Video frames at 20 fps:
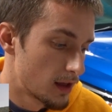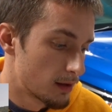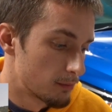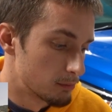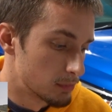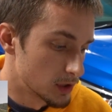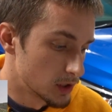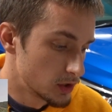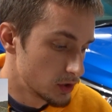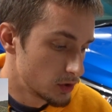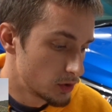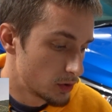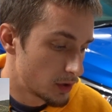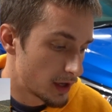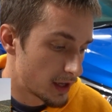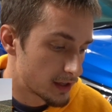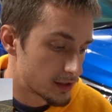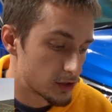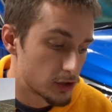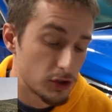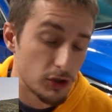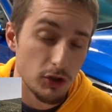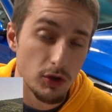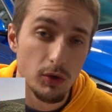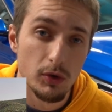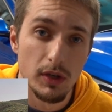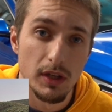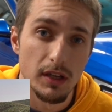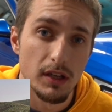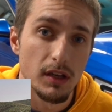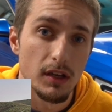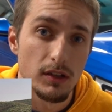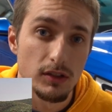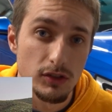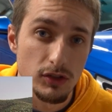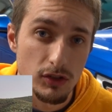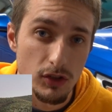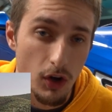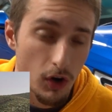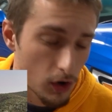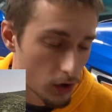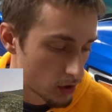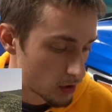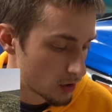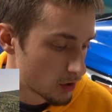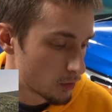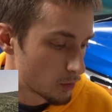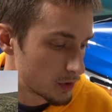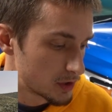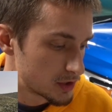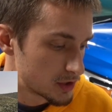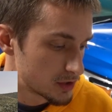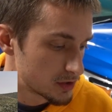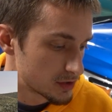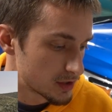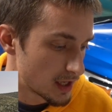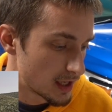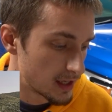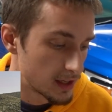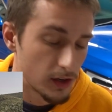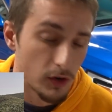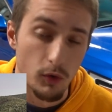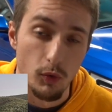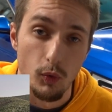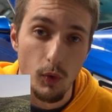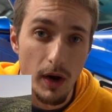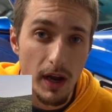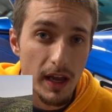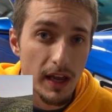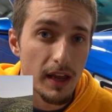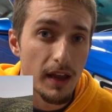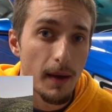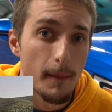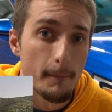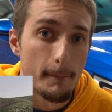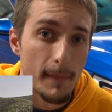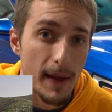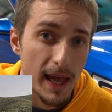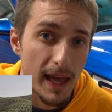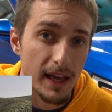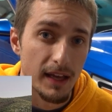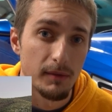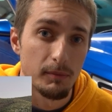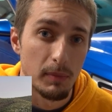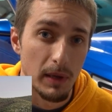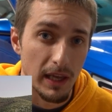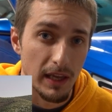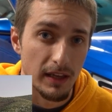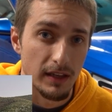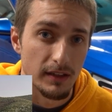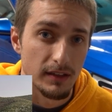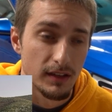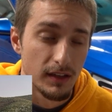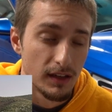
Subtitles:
blue, and shooting star, which is a gray matte paint.